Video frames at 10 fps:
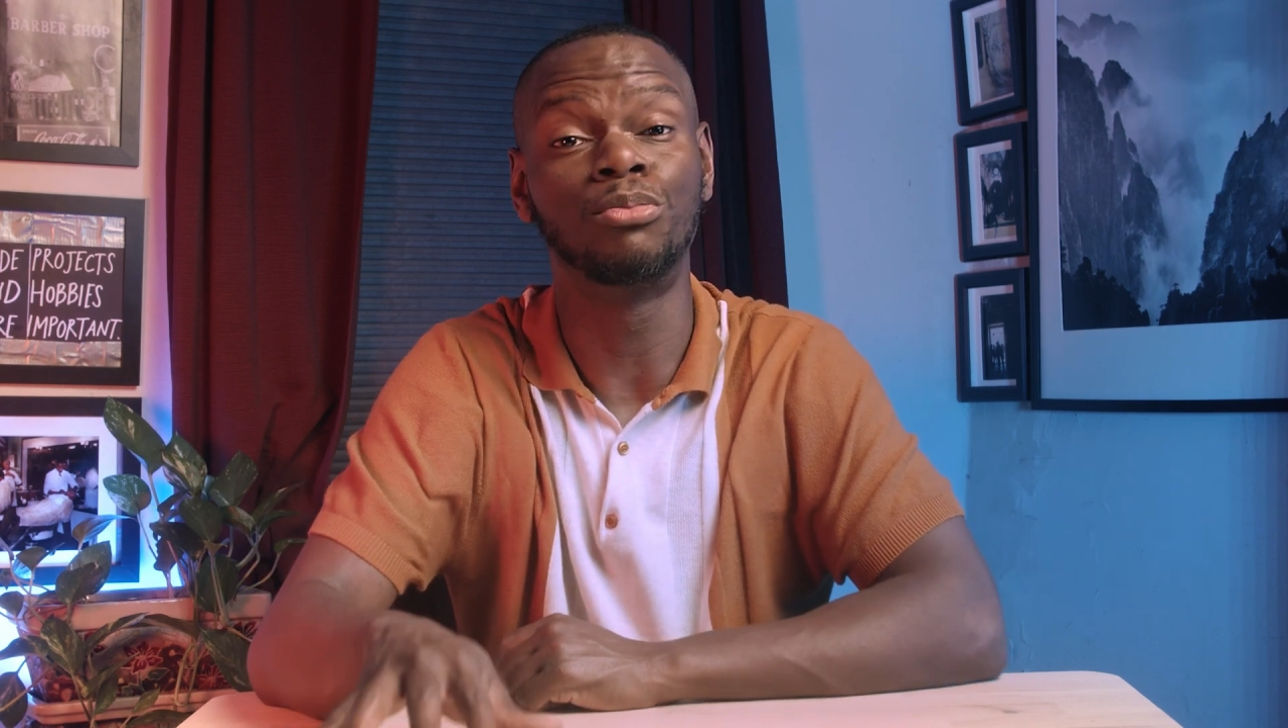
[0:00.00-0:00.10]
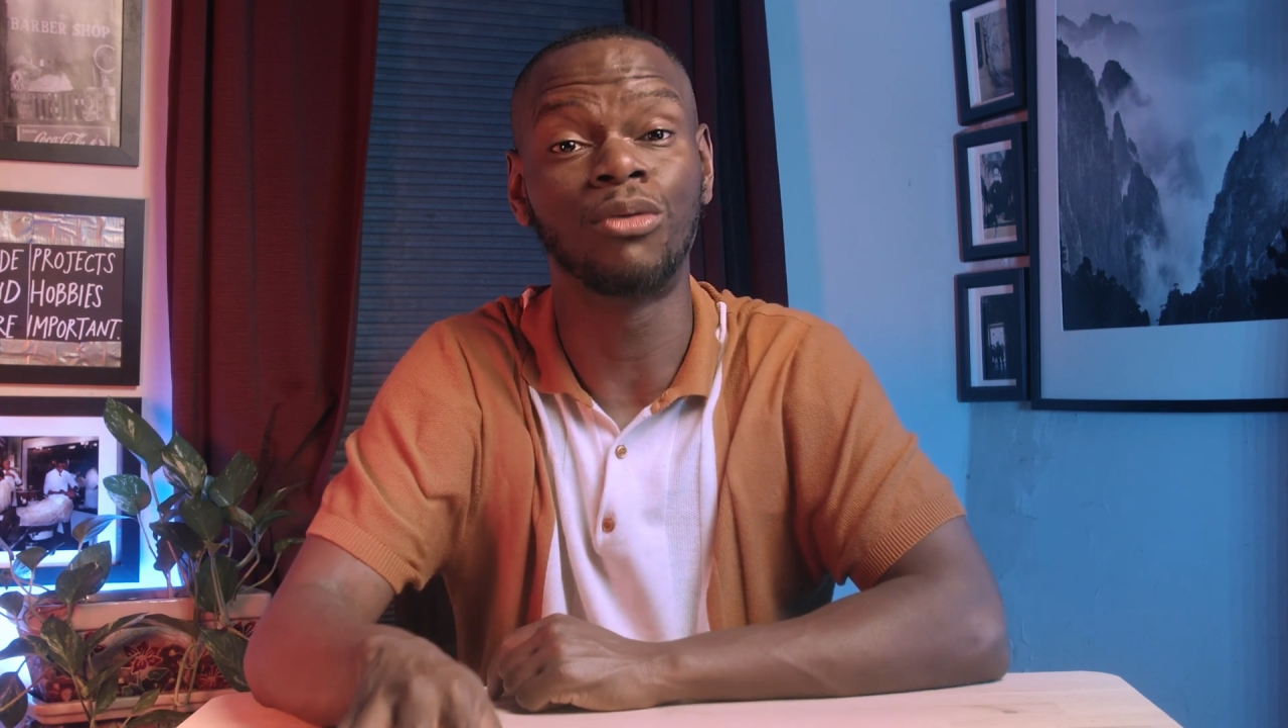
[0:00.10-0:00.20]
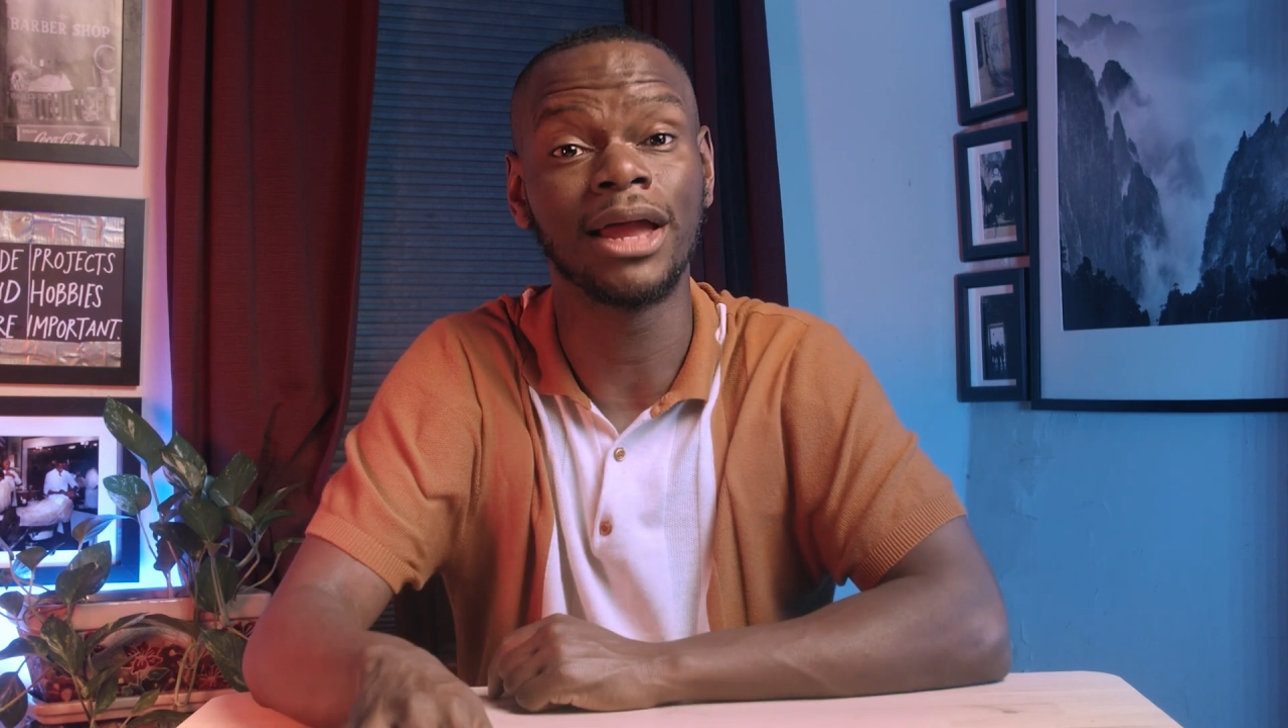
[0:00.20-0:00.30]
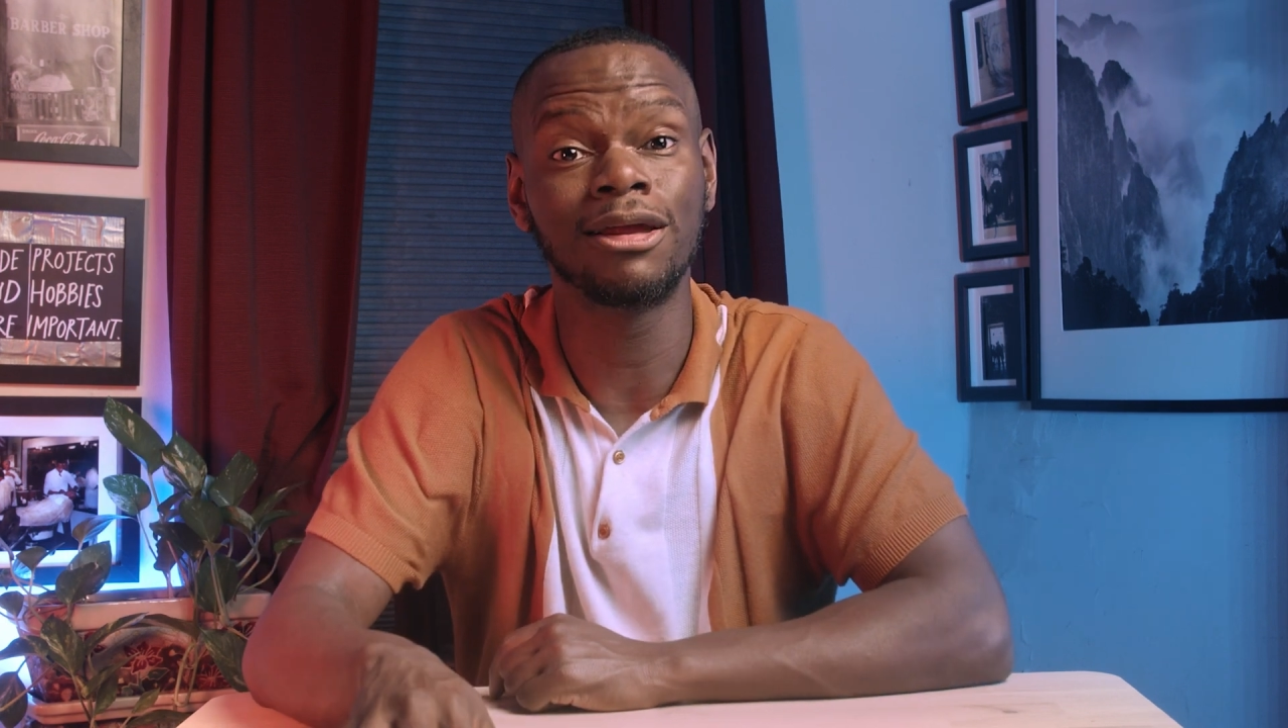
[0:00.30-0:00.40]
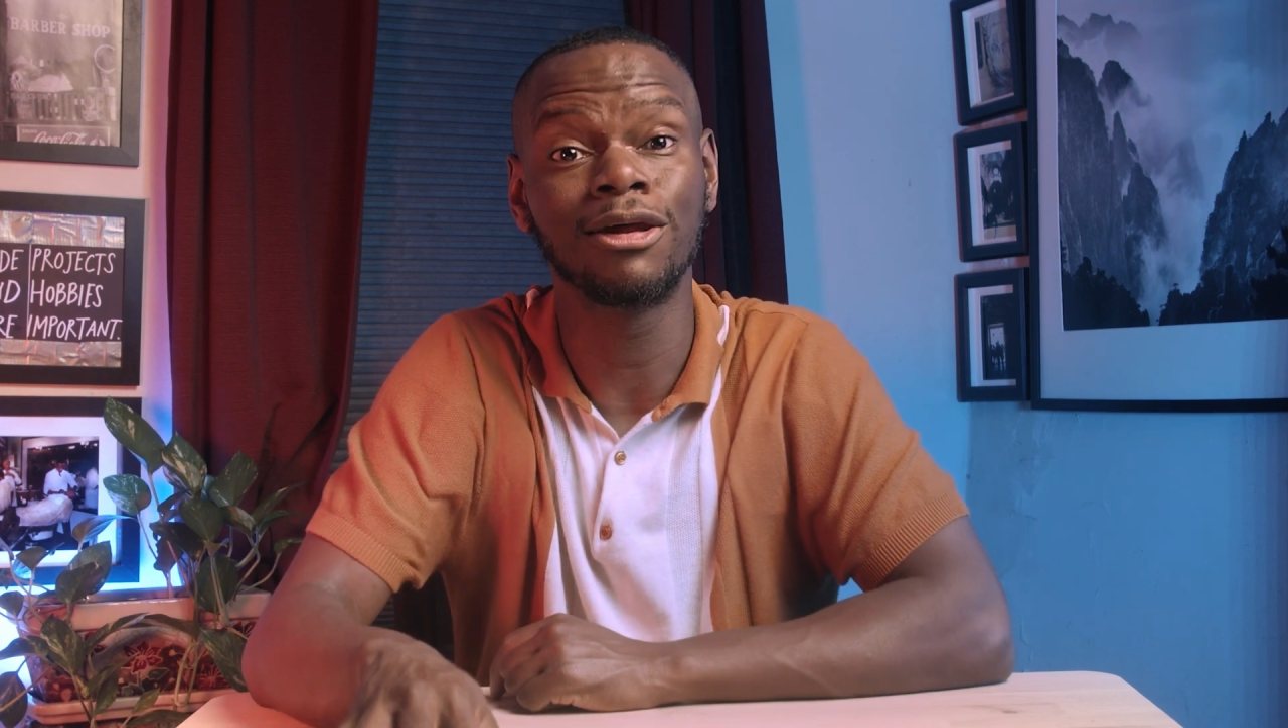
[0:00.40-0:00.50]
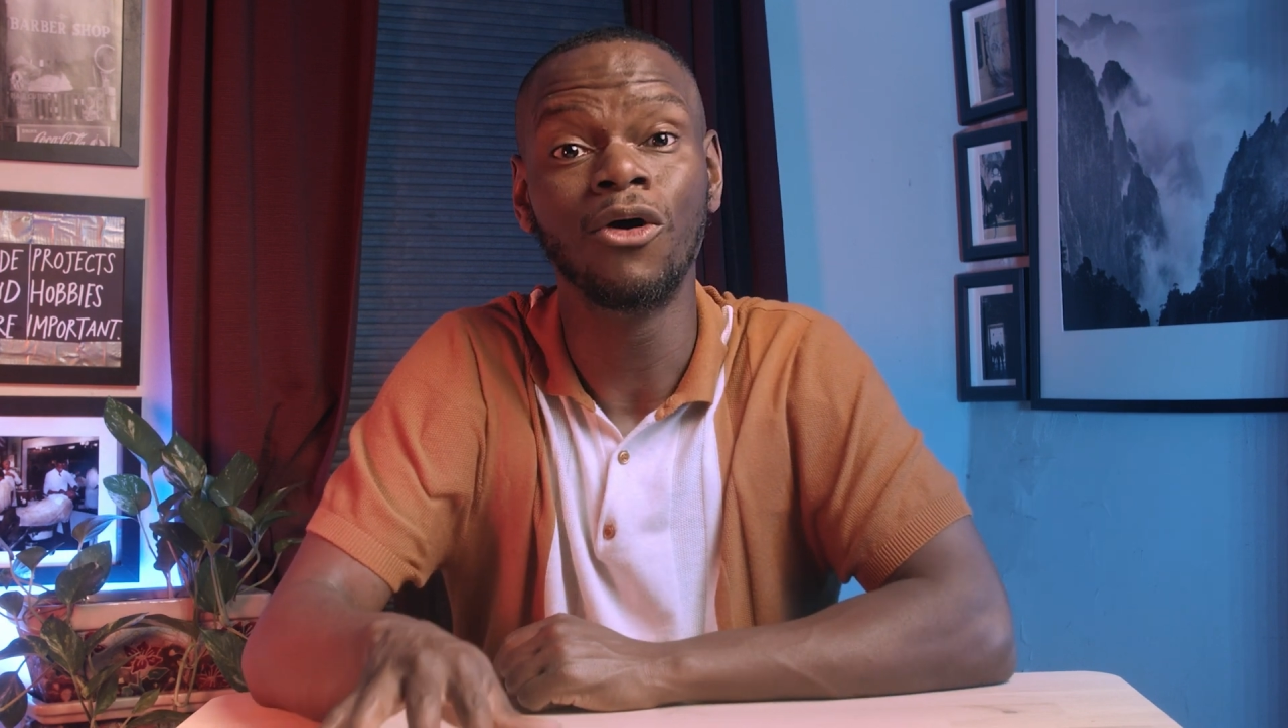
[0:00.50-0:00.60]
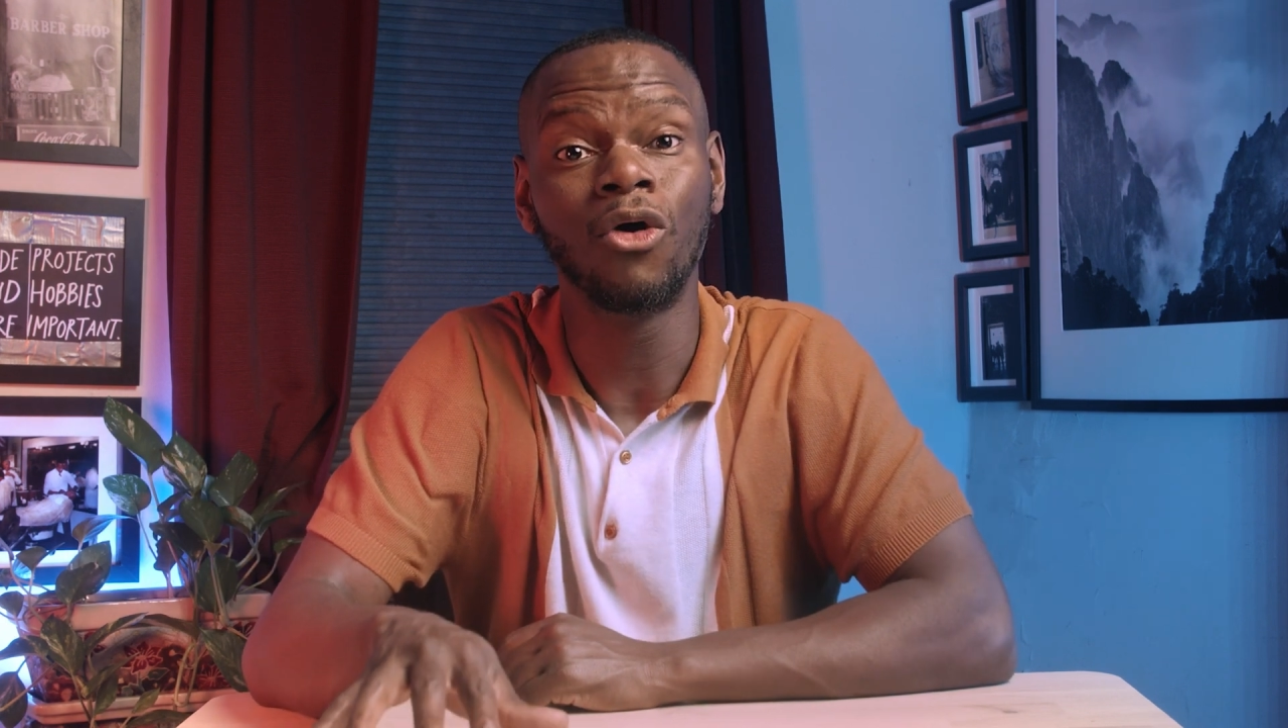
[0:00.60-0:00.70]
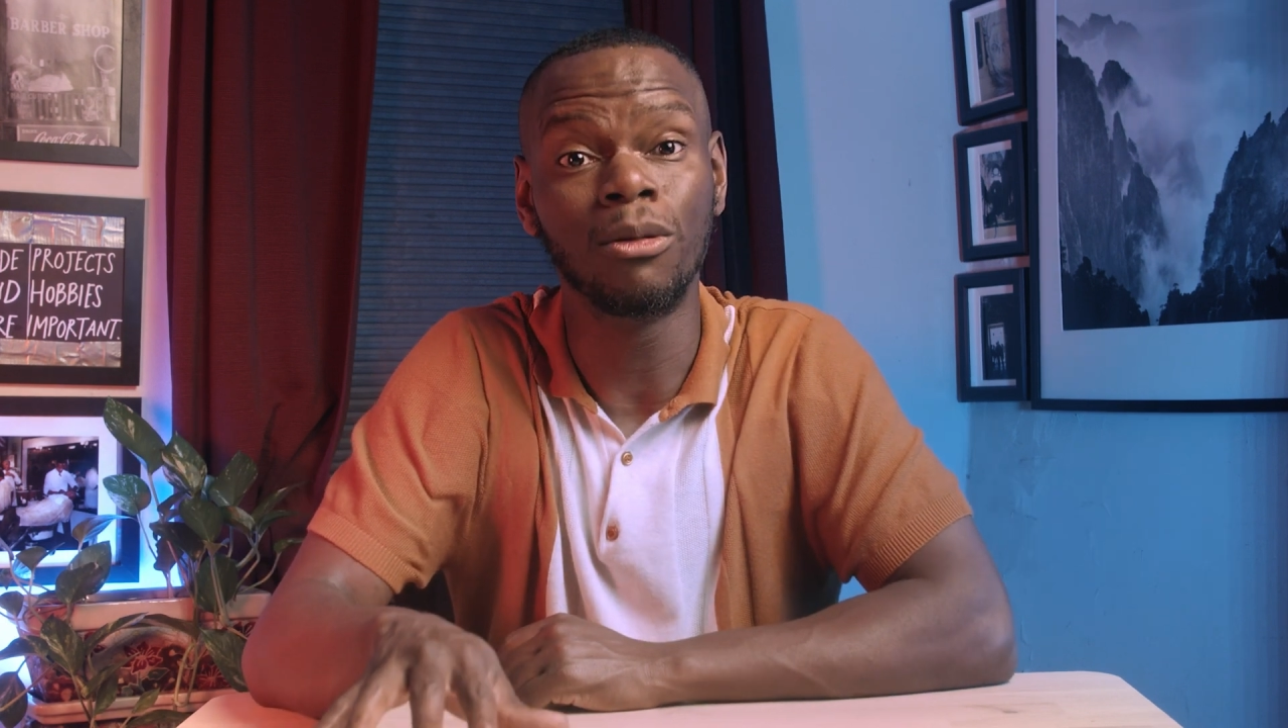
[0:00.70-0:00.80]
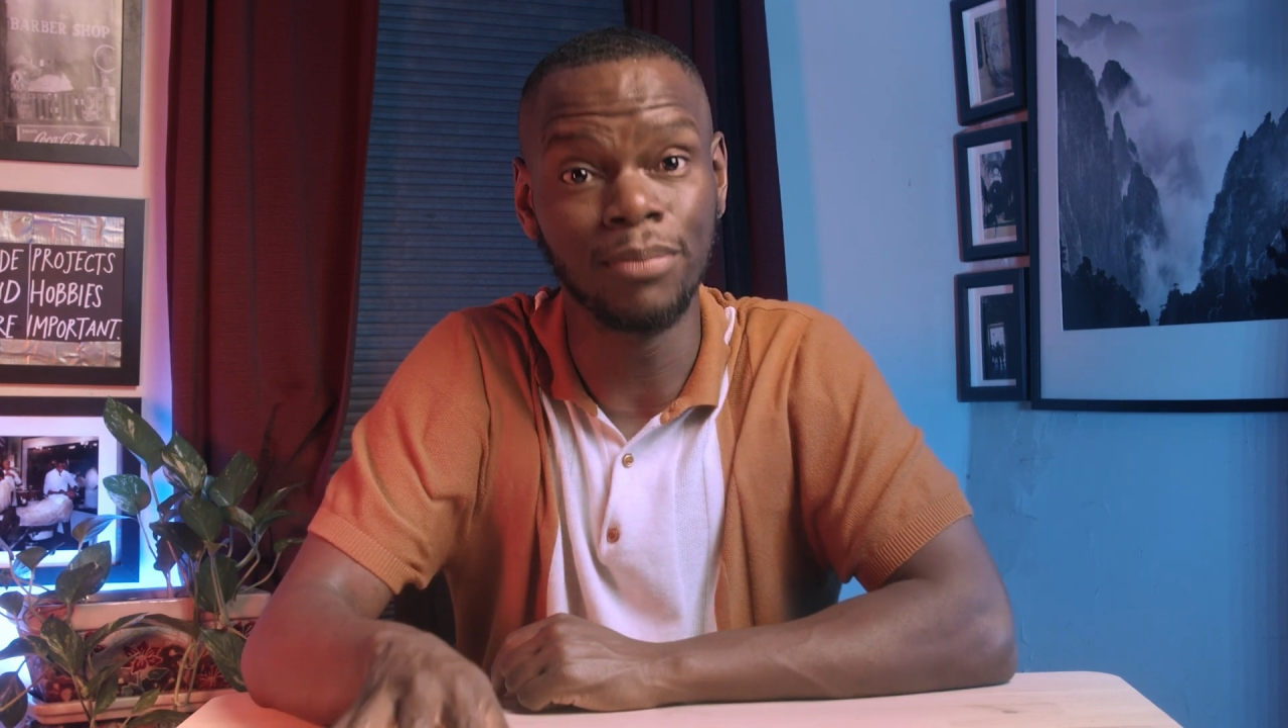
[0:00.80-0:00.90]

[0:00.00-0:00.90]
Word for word: brand or